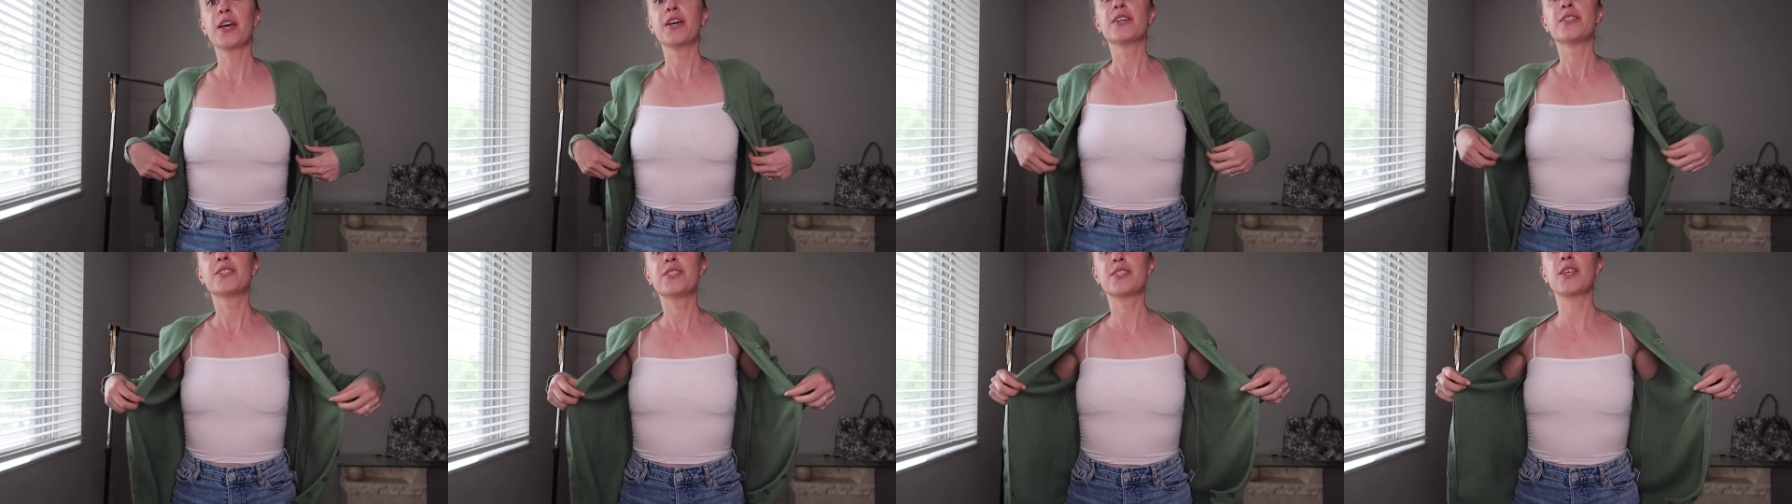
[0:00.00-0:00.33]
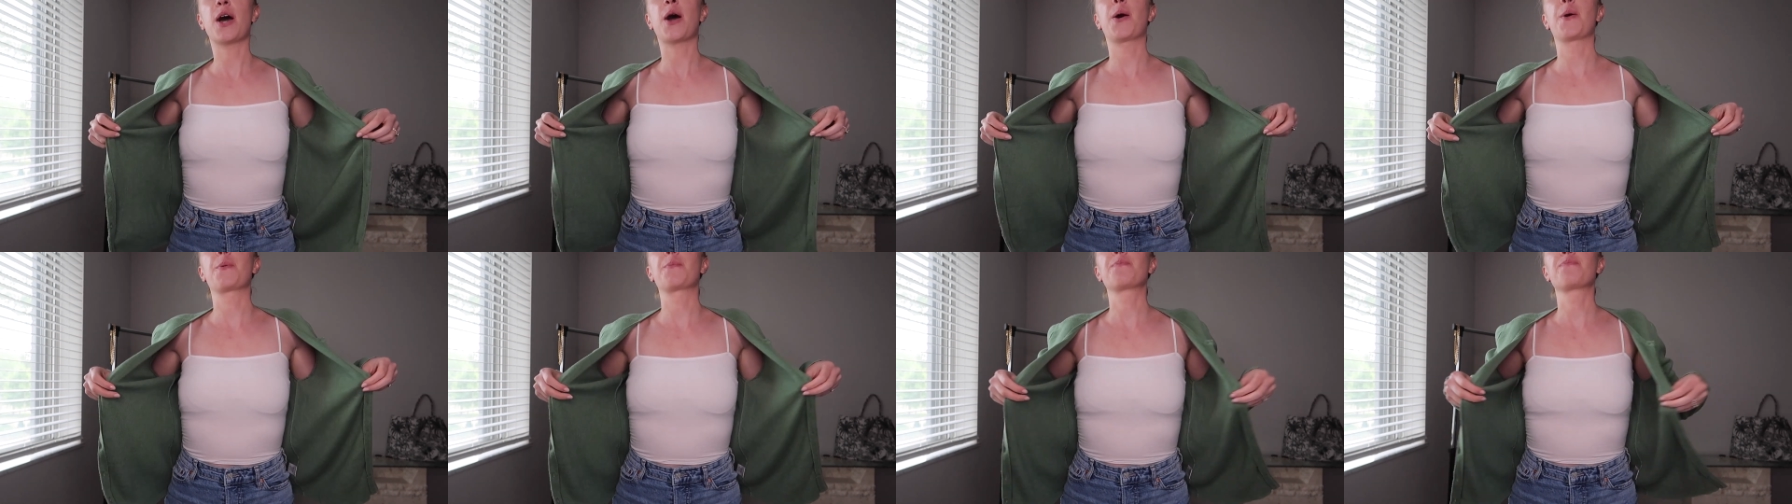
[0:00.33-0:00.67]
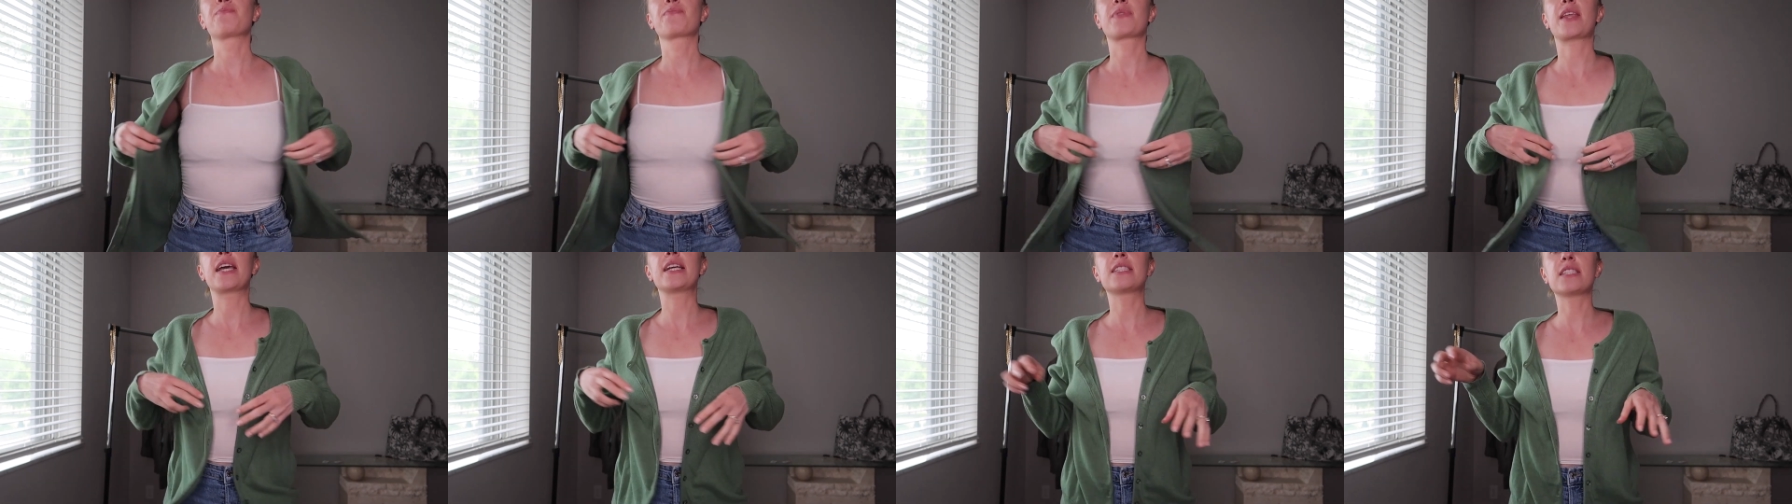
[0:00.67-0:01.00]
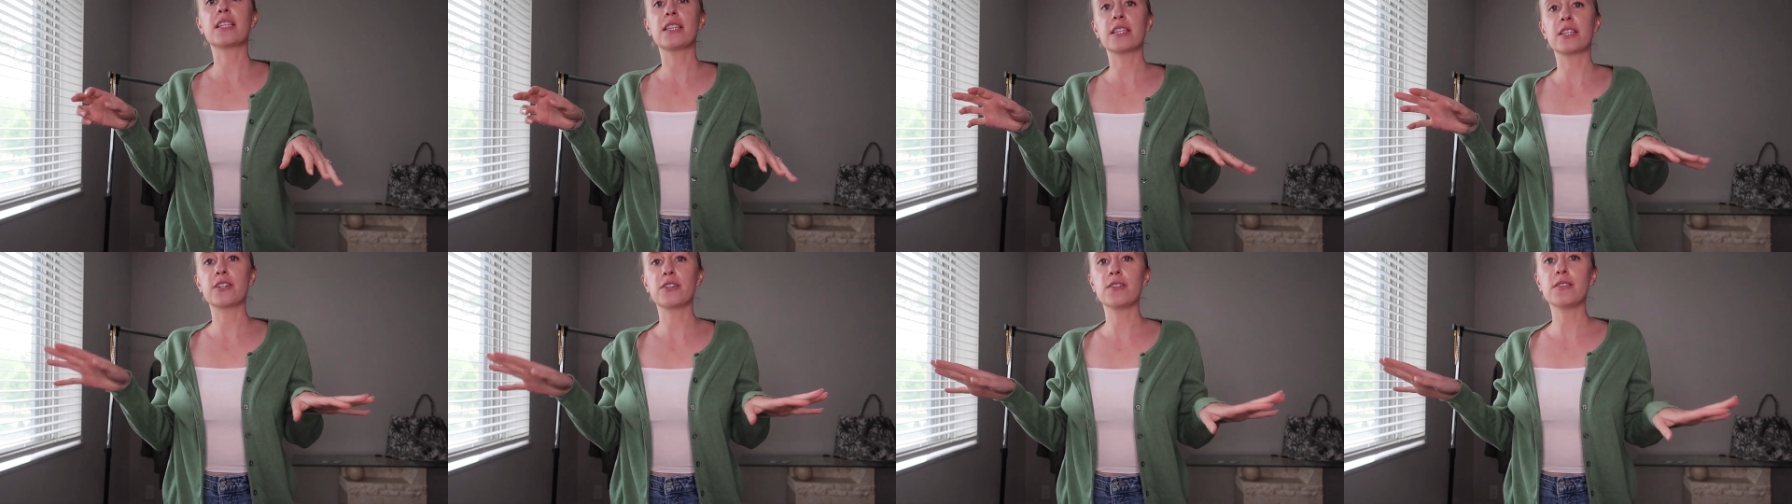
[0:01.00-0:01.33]
So It's a
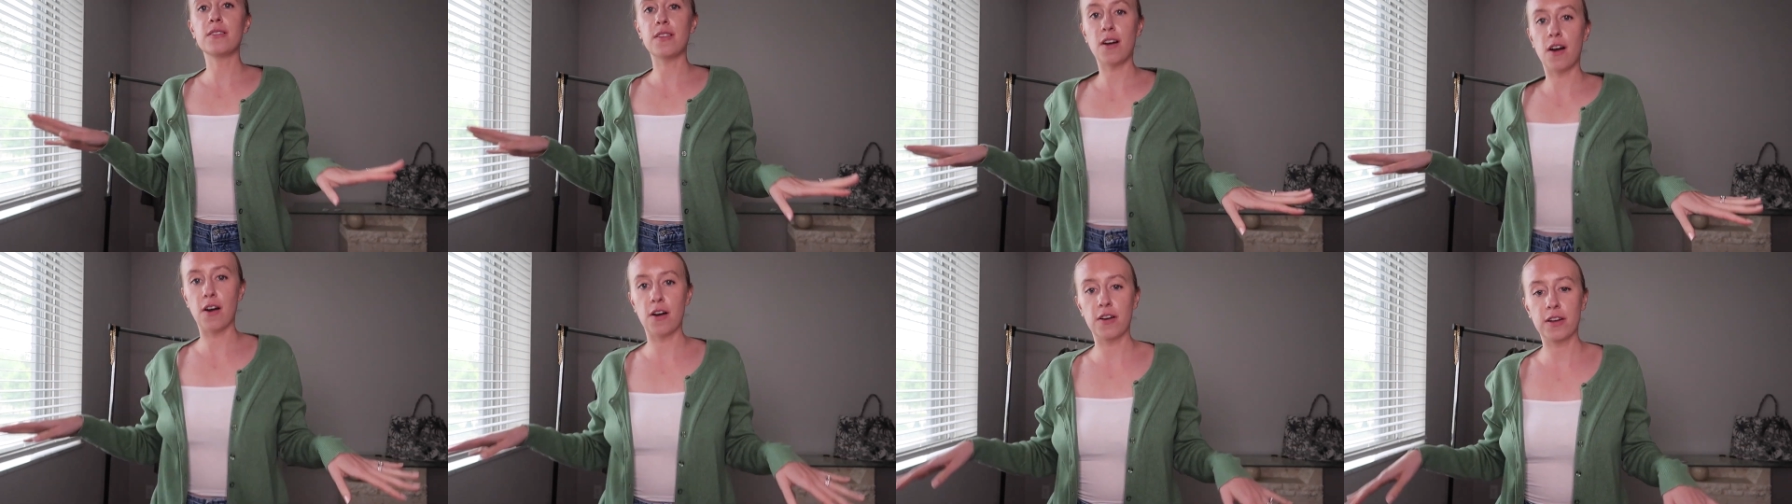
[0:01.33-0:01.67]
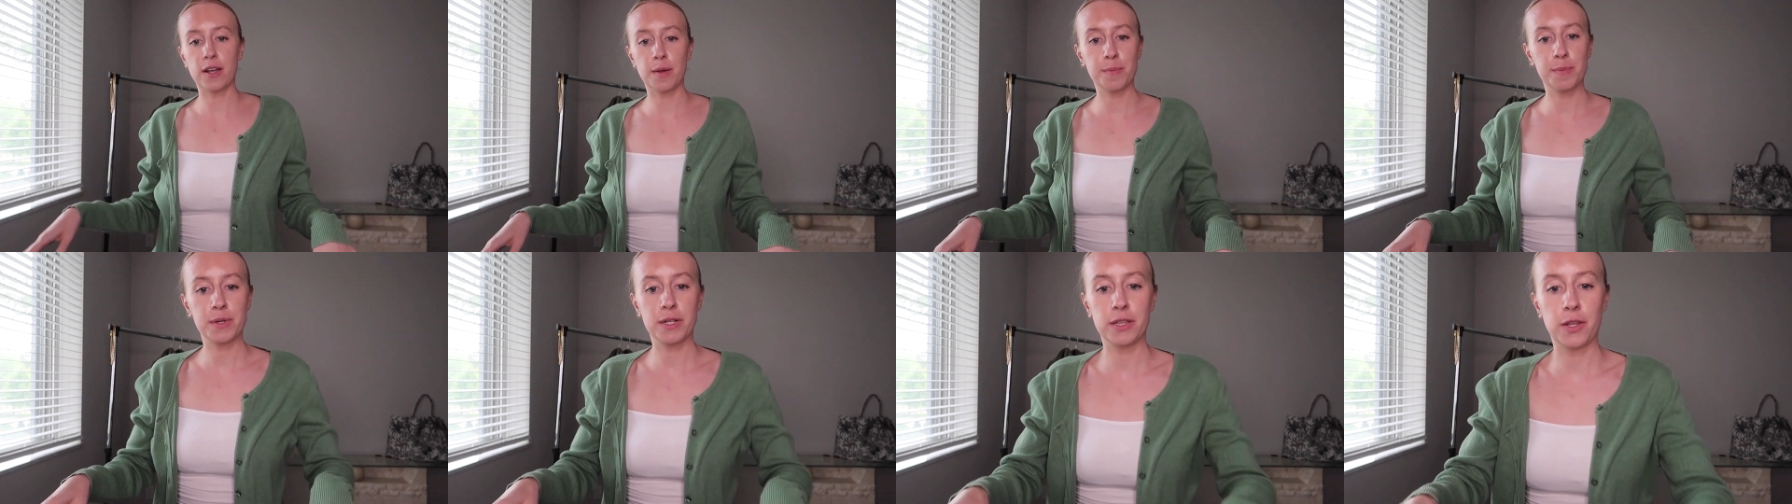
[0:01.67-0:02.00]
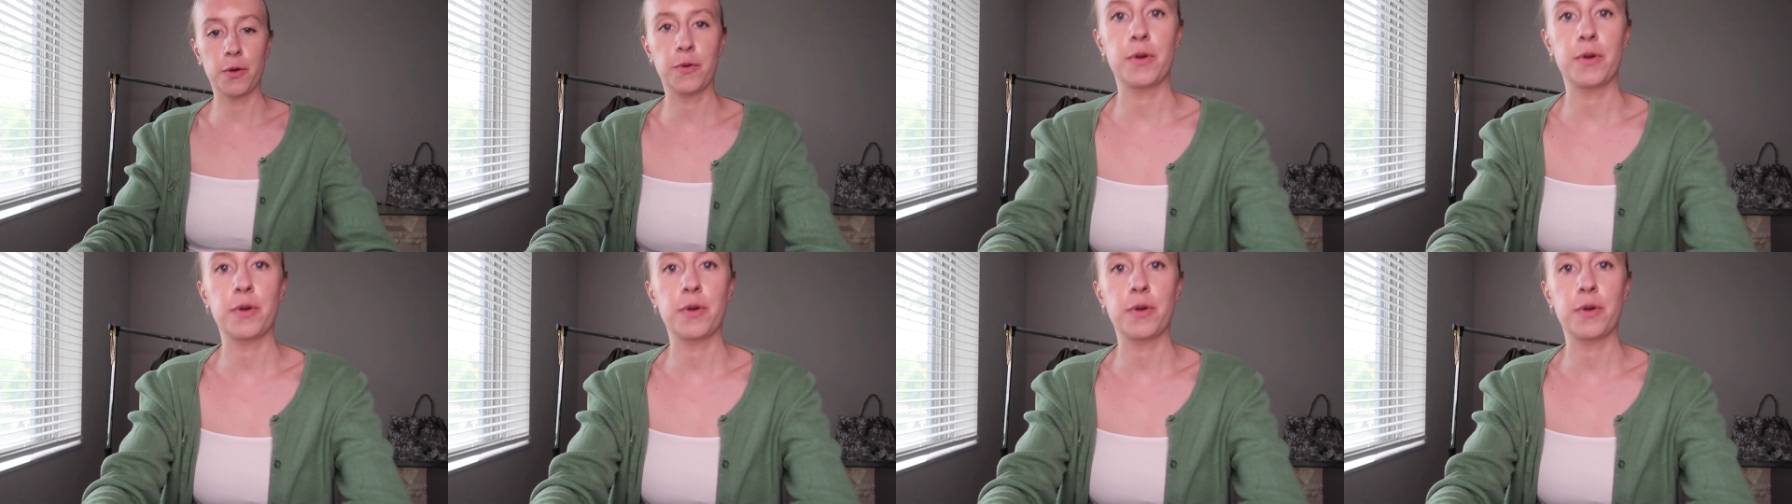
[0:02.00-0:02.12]
little long. I'm gonna